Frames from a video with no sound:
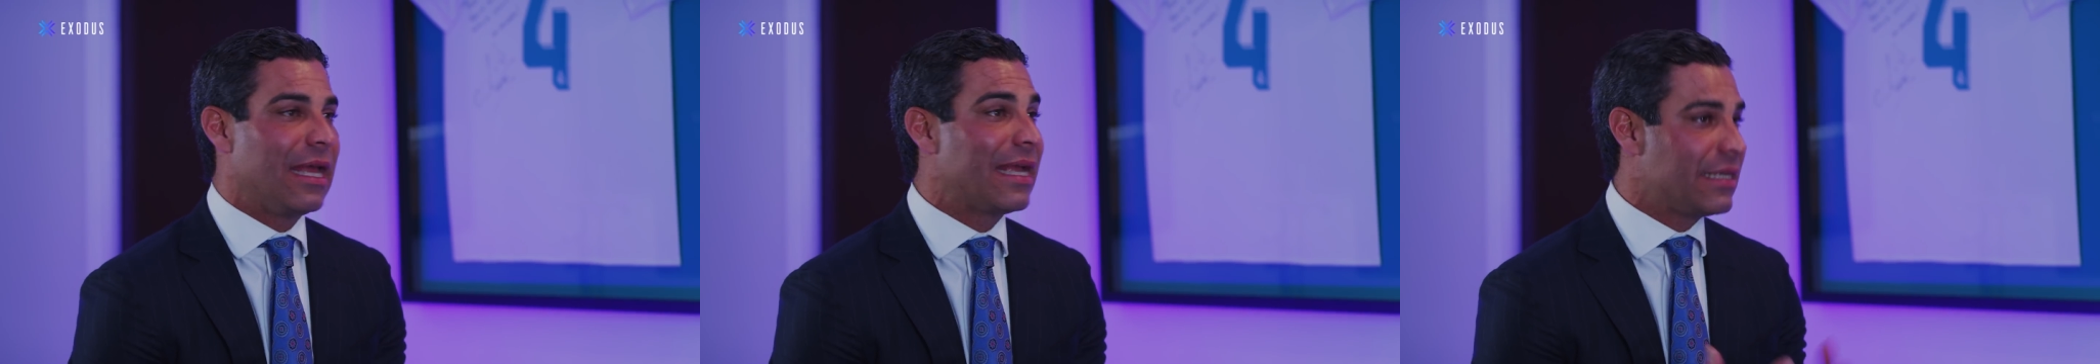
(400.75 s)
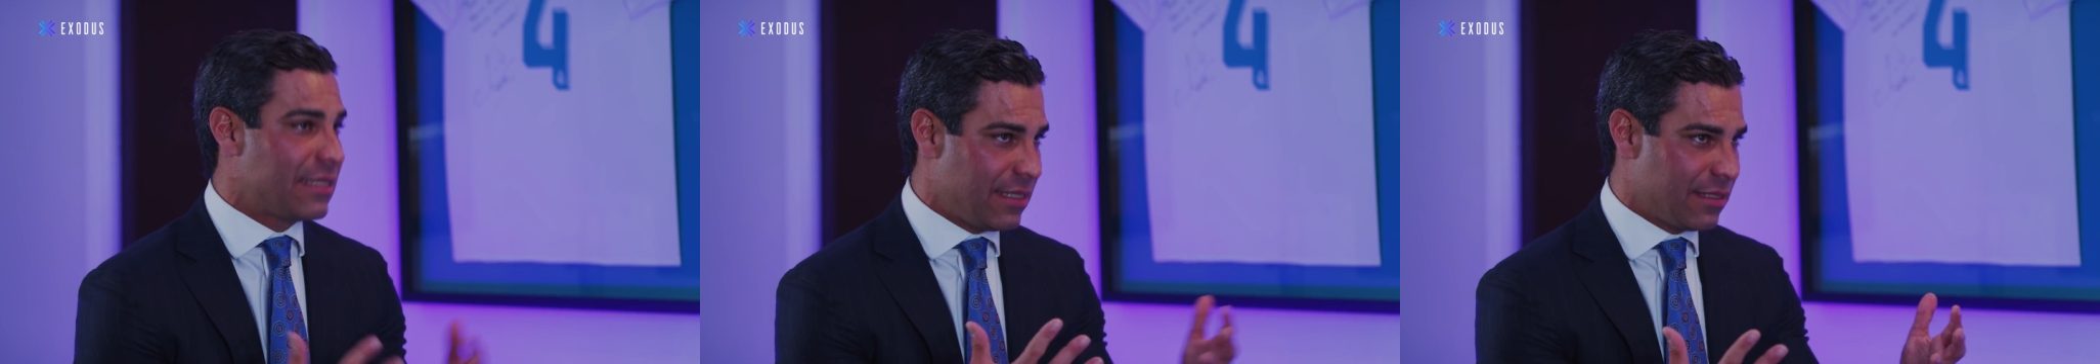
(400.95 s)

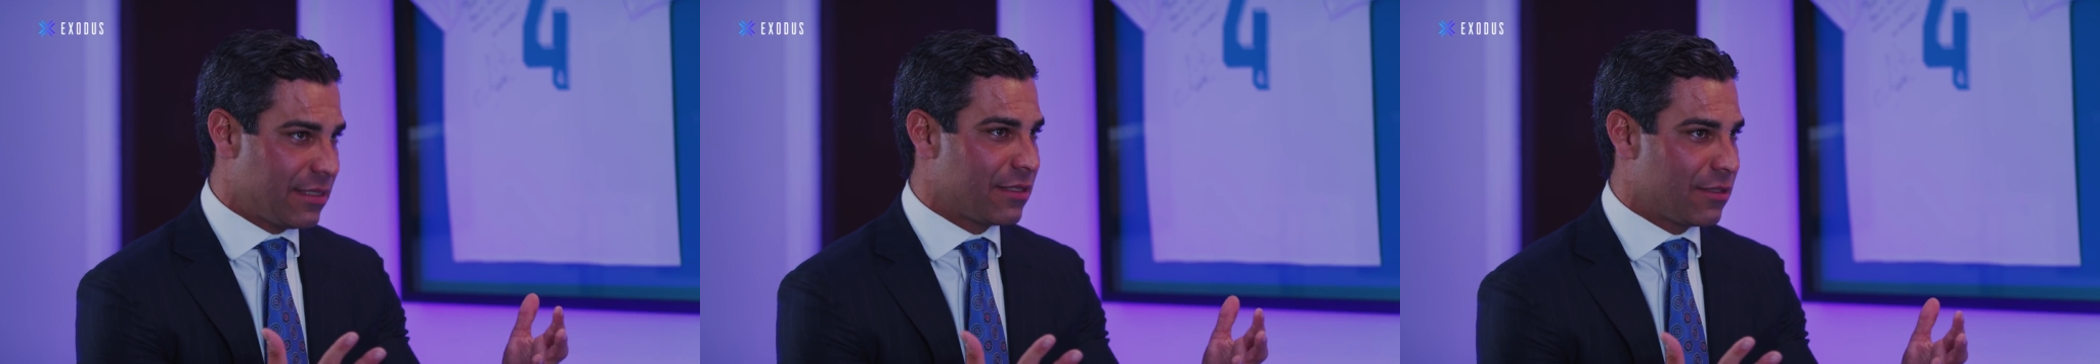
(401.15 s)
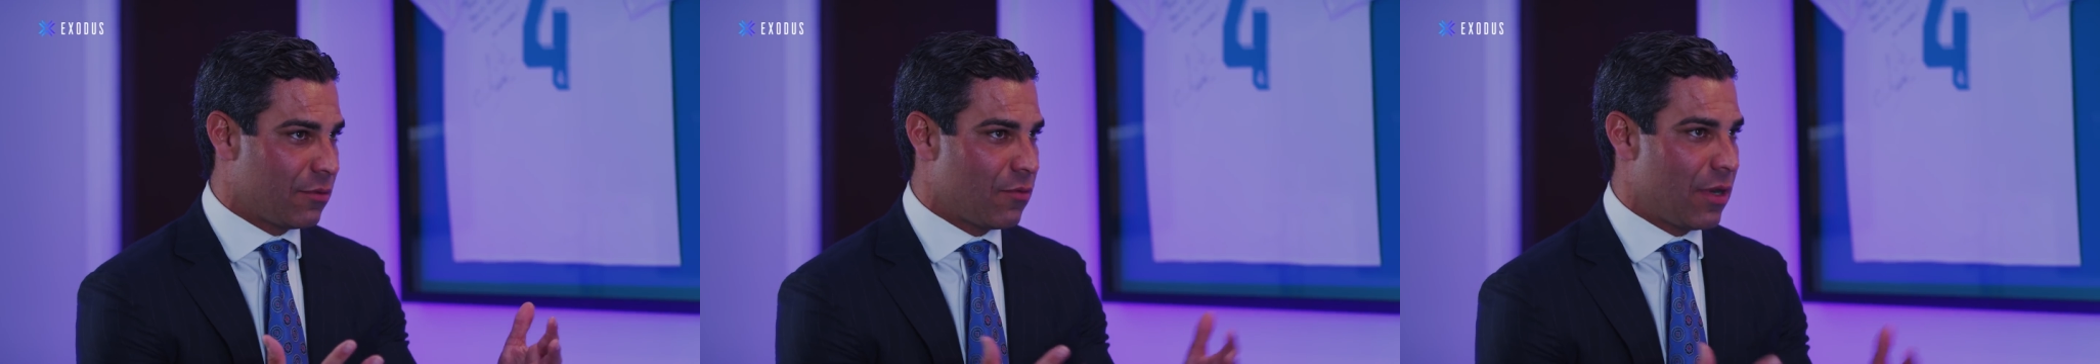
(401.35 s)
legacy
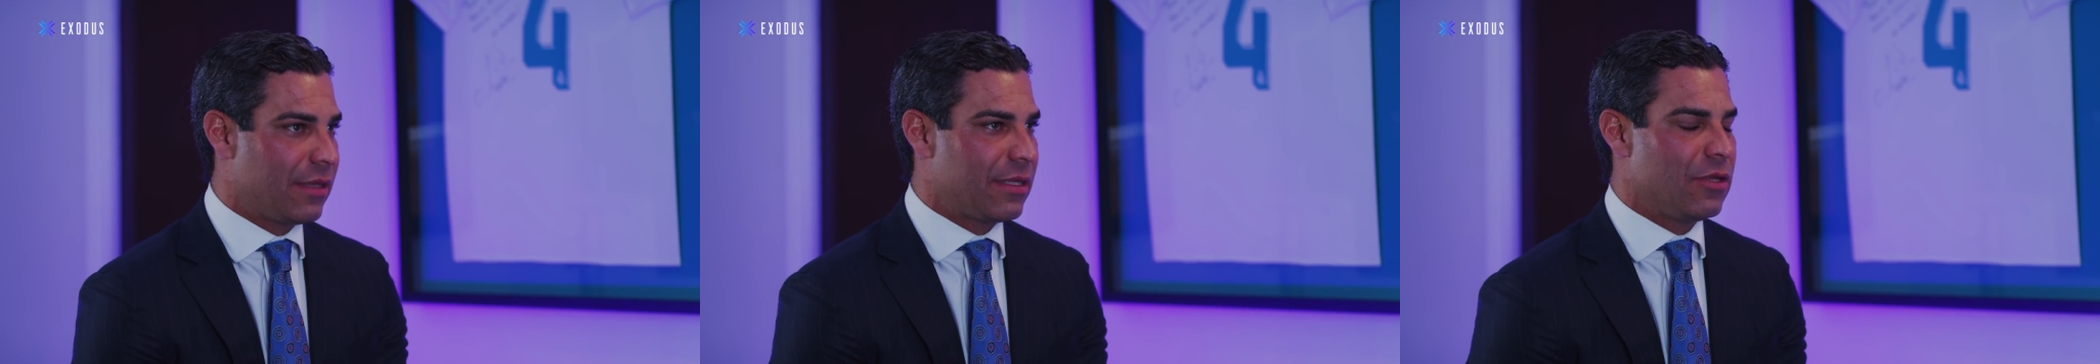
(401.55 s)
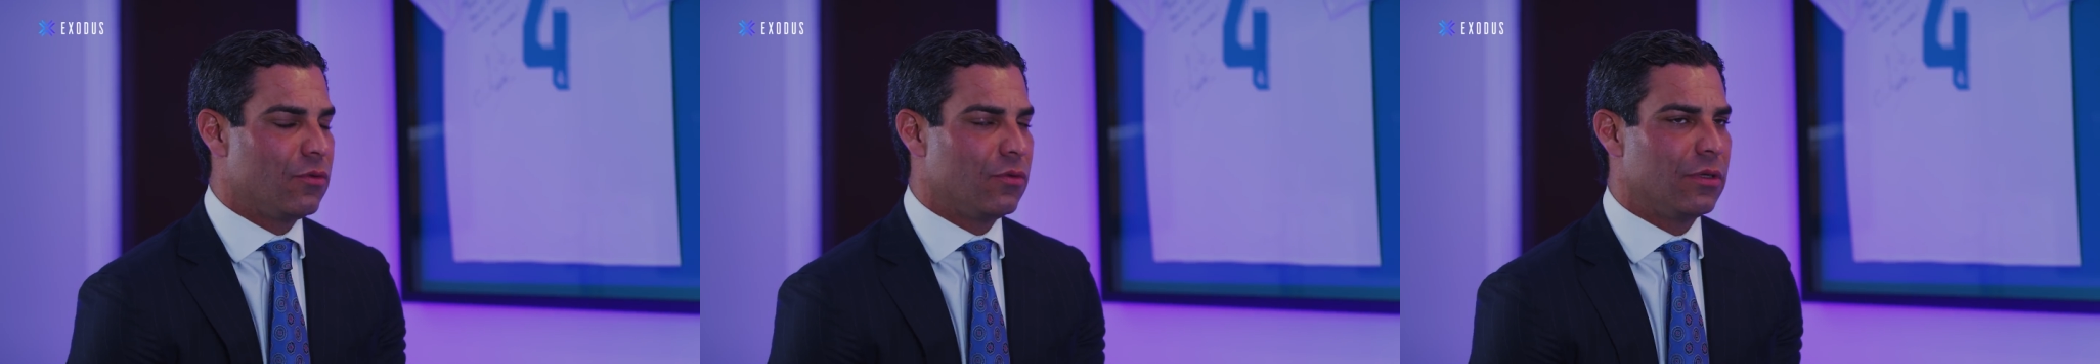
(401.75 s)
system,
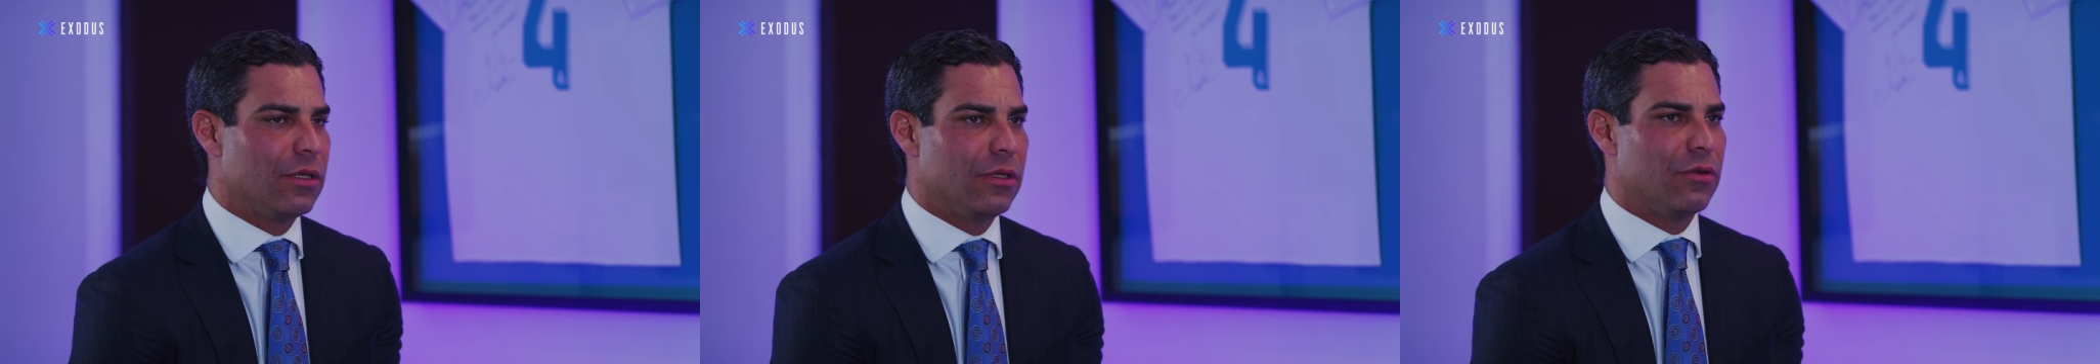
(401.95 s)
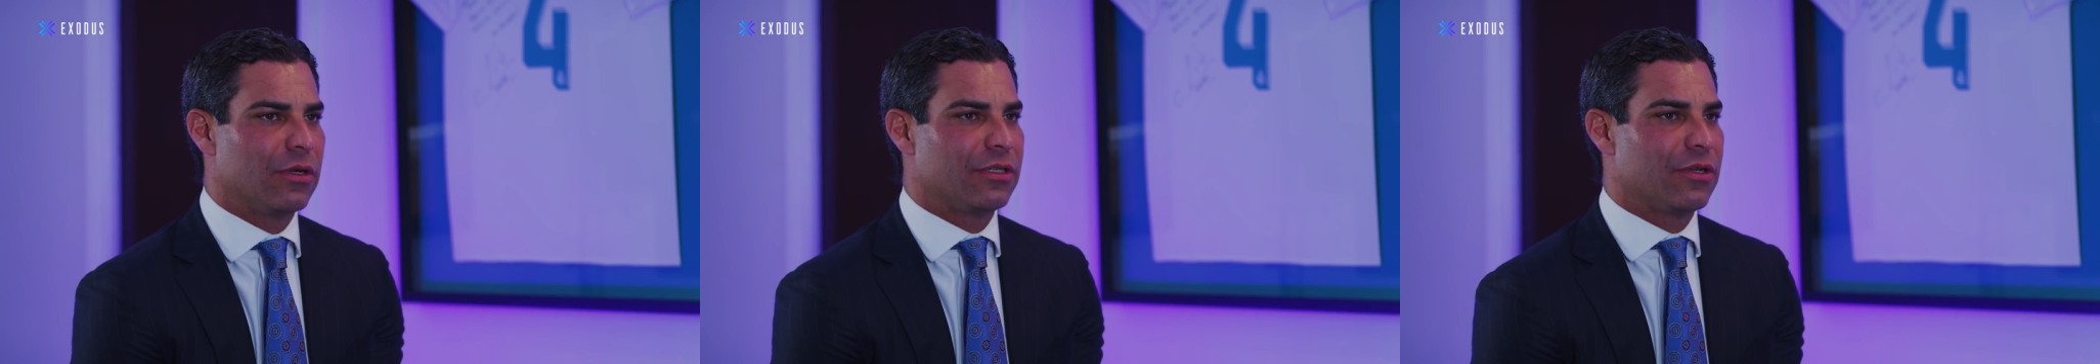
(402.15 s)
right, that you would
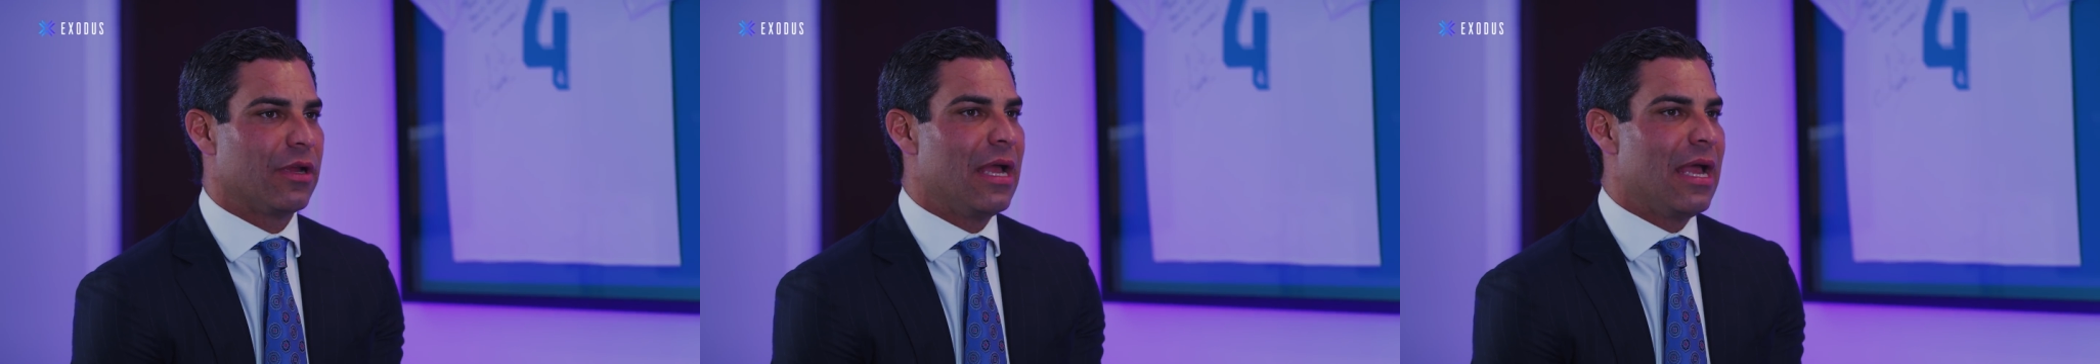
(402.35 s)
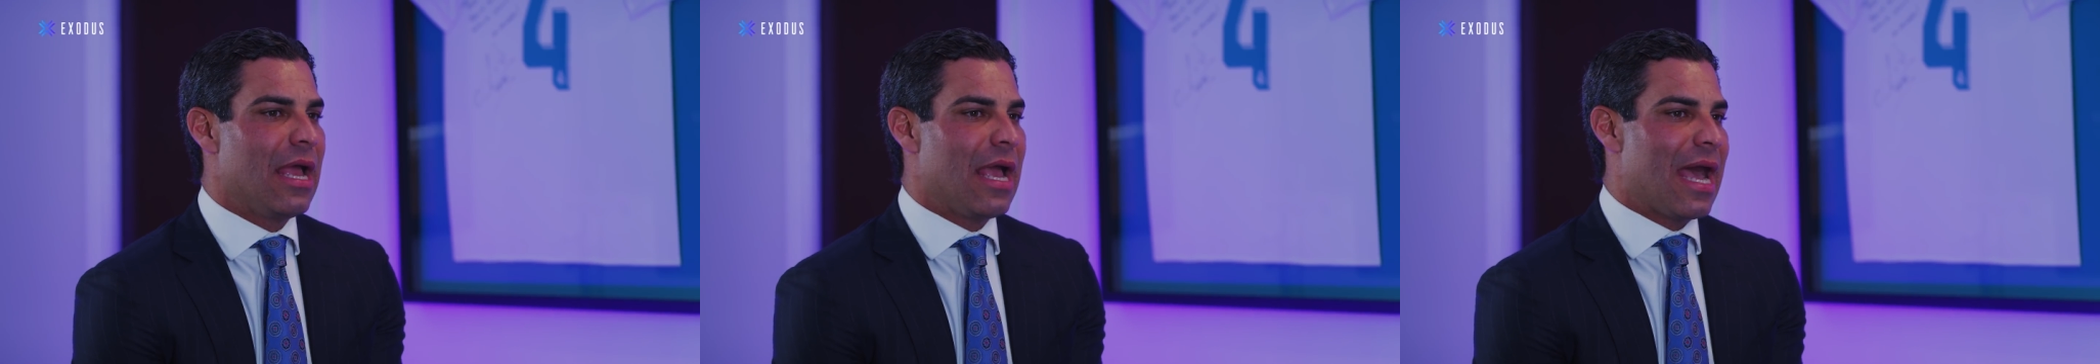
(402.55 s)
consider.